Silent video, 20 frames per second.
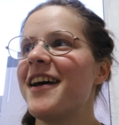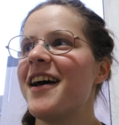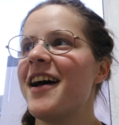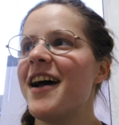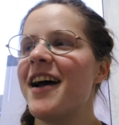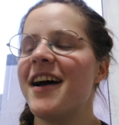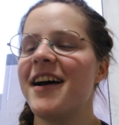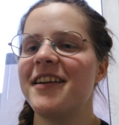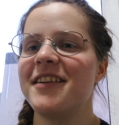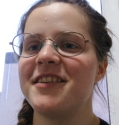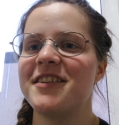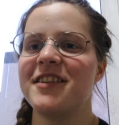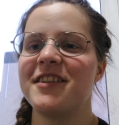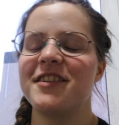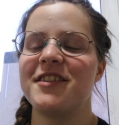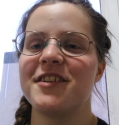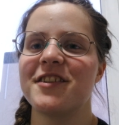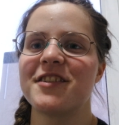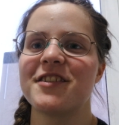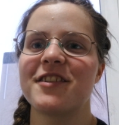And she
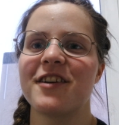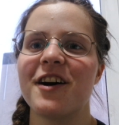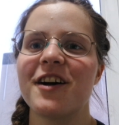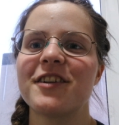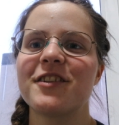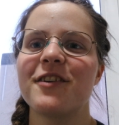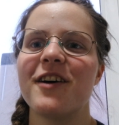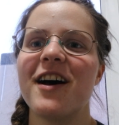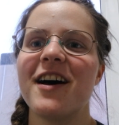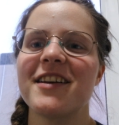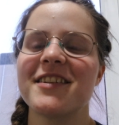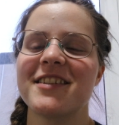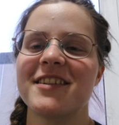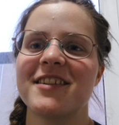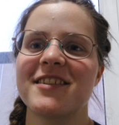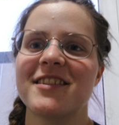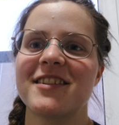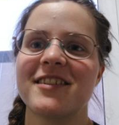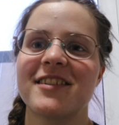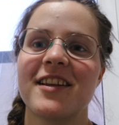just talked to us, and
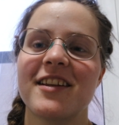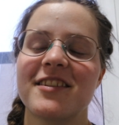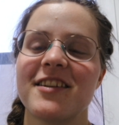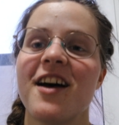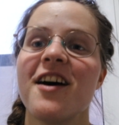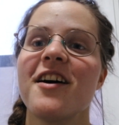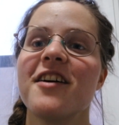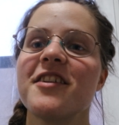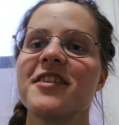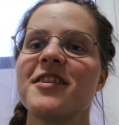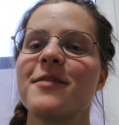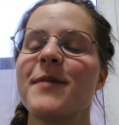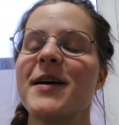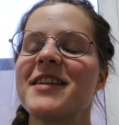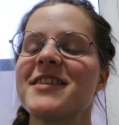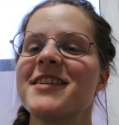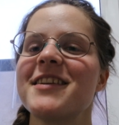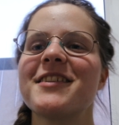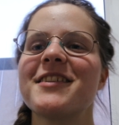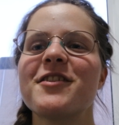she says,
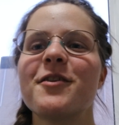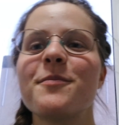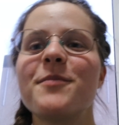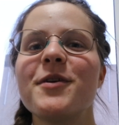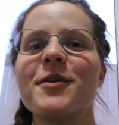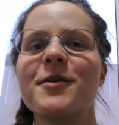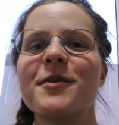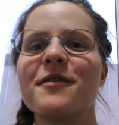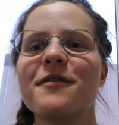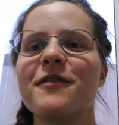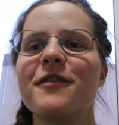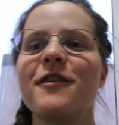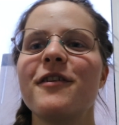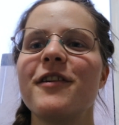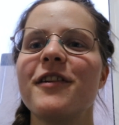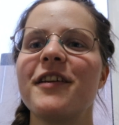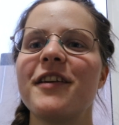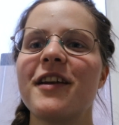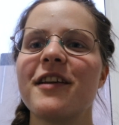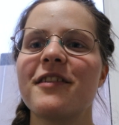Shibecha, so beautiful,
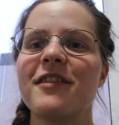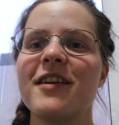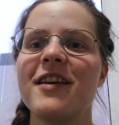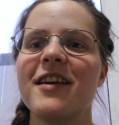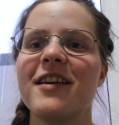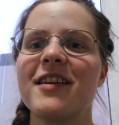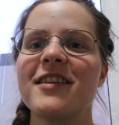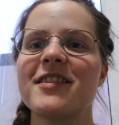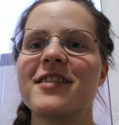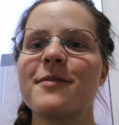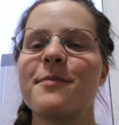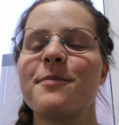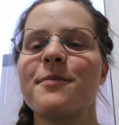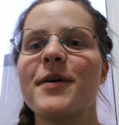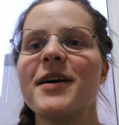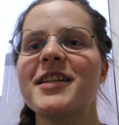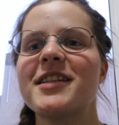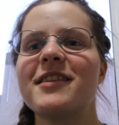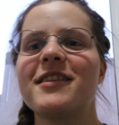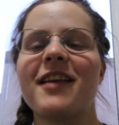and I think it's the
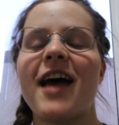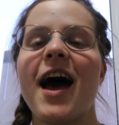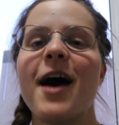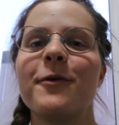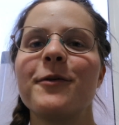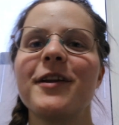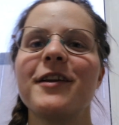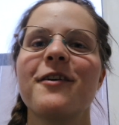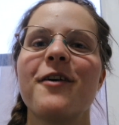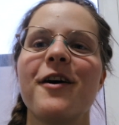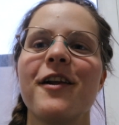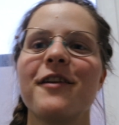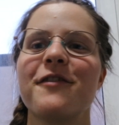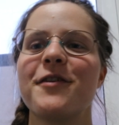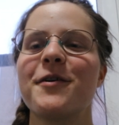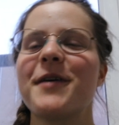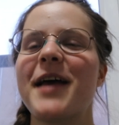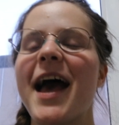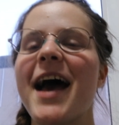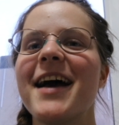best town in all of
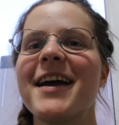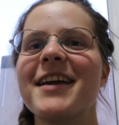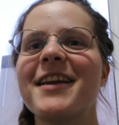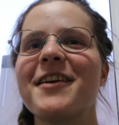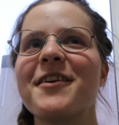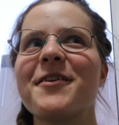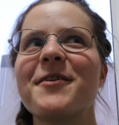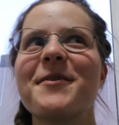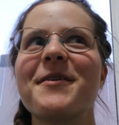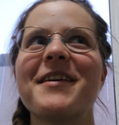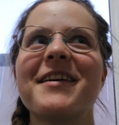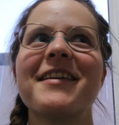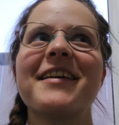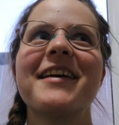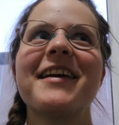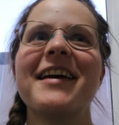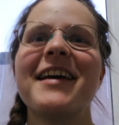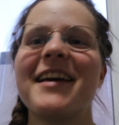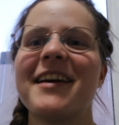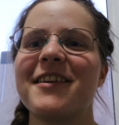Hokkaido, and
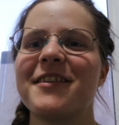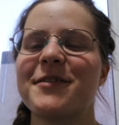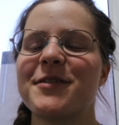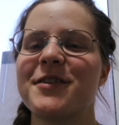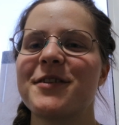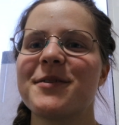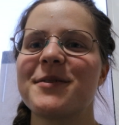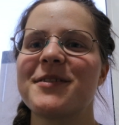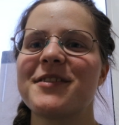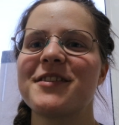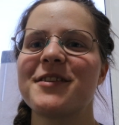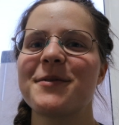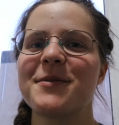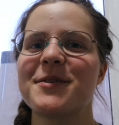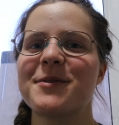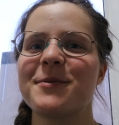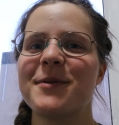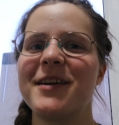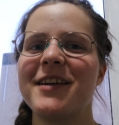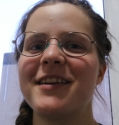it was so
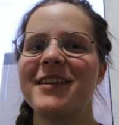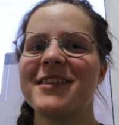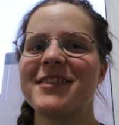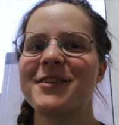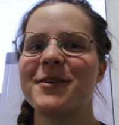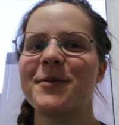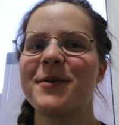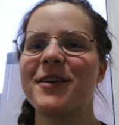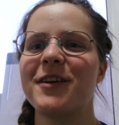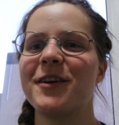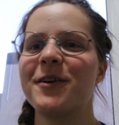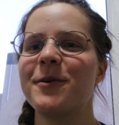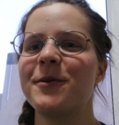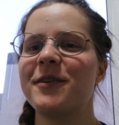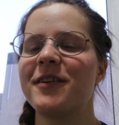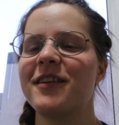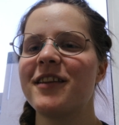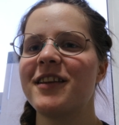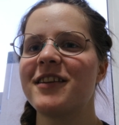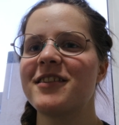sweet and so cute.
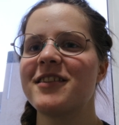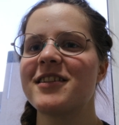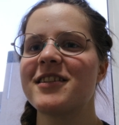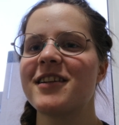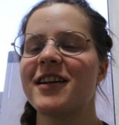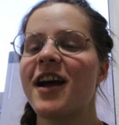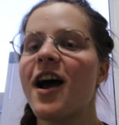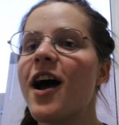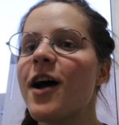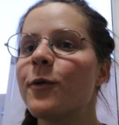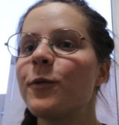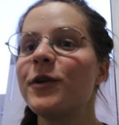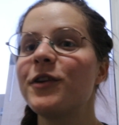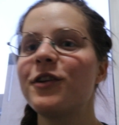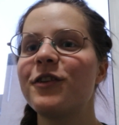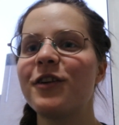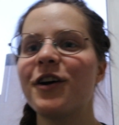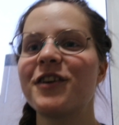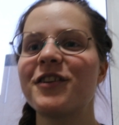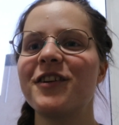And then she's like, I want to
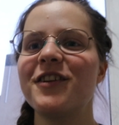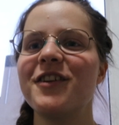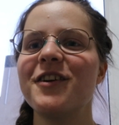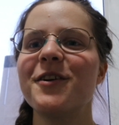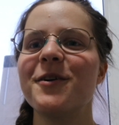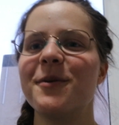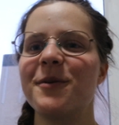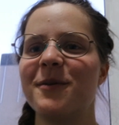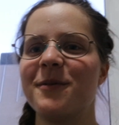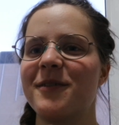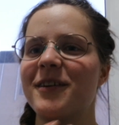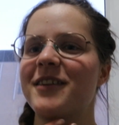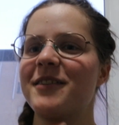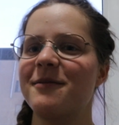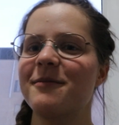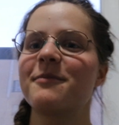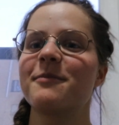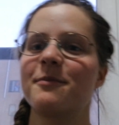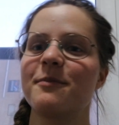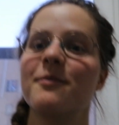talk to you,
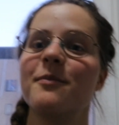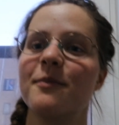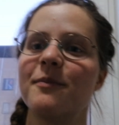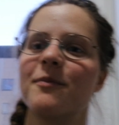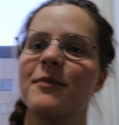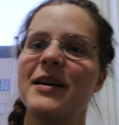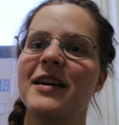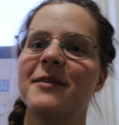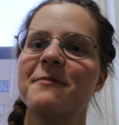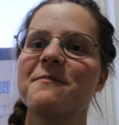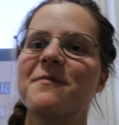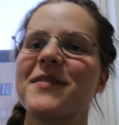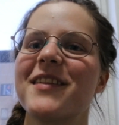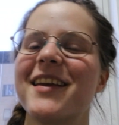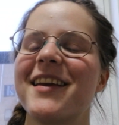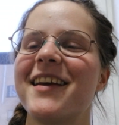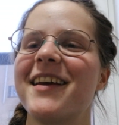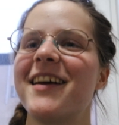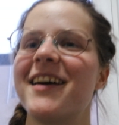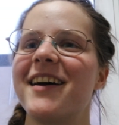me.
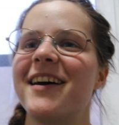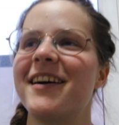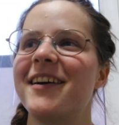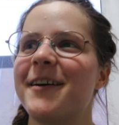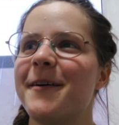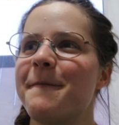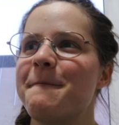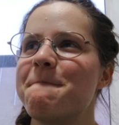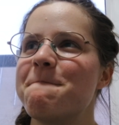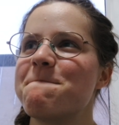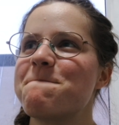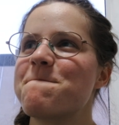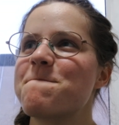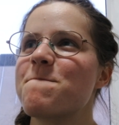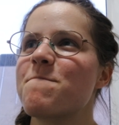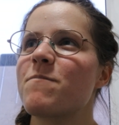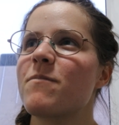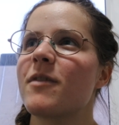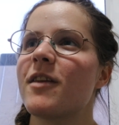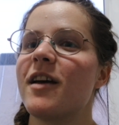And
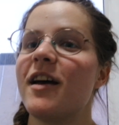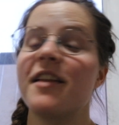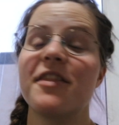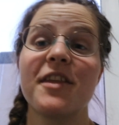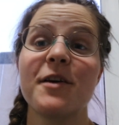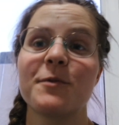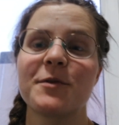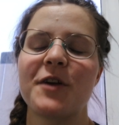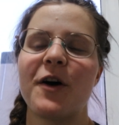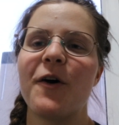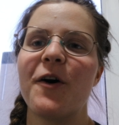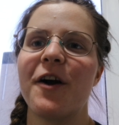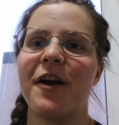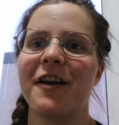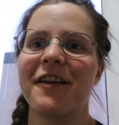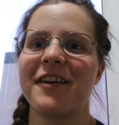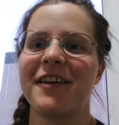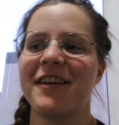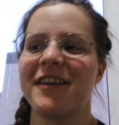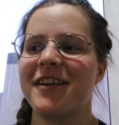that was
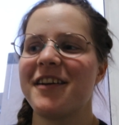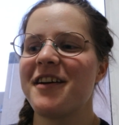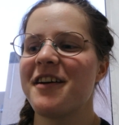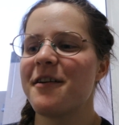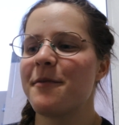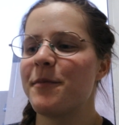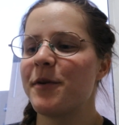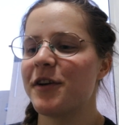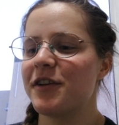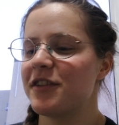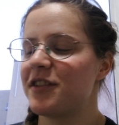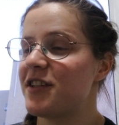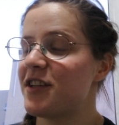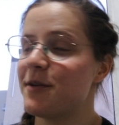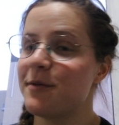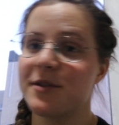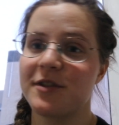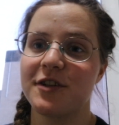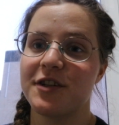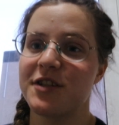hard, because she
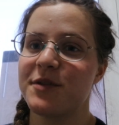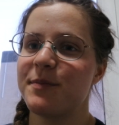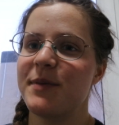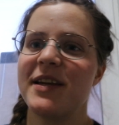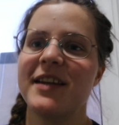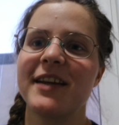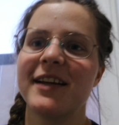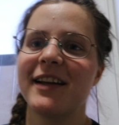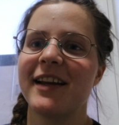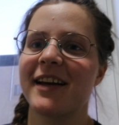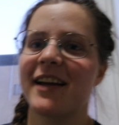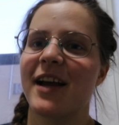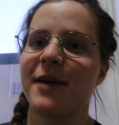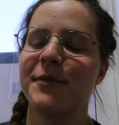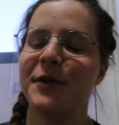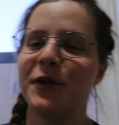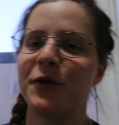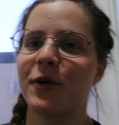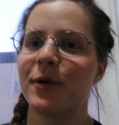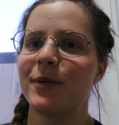was just speaking like I'm a
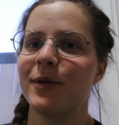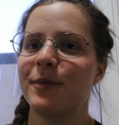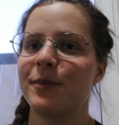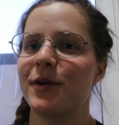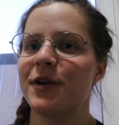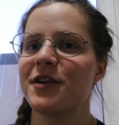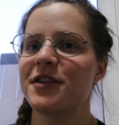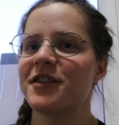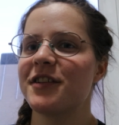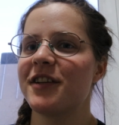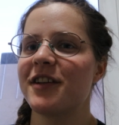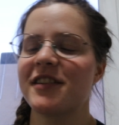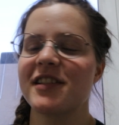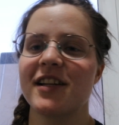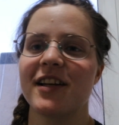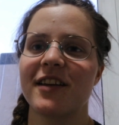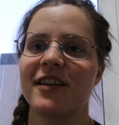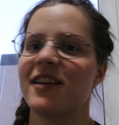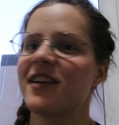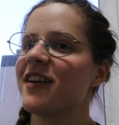normal person. I was
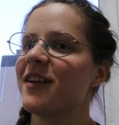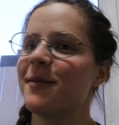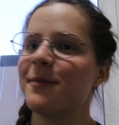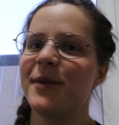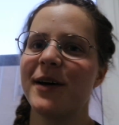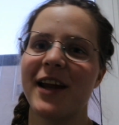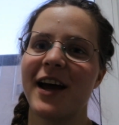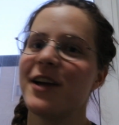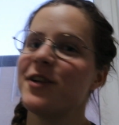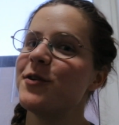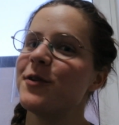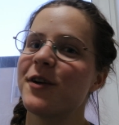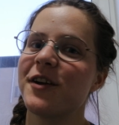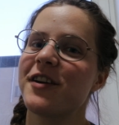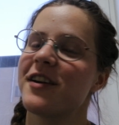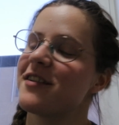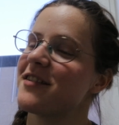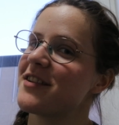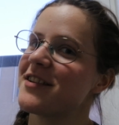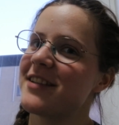like, but I do not
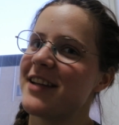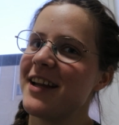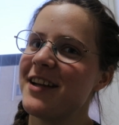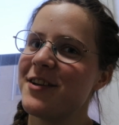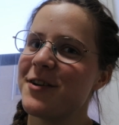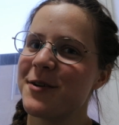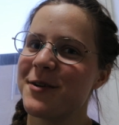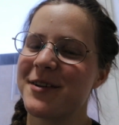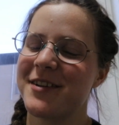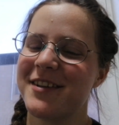understand you.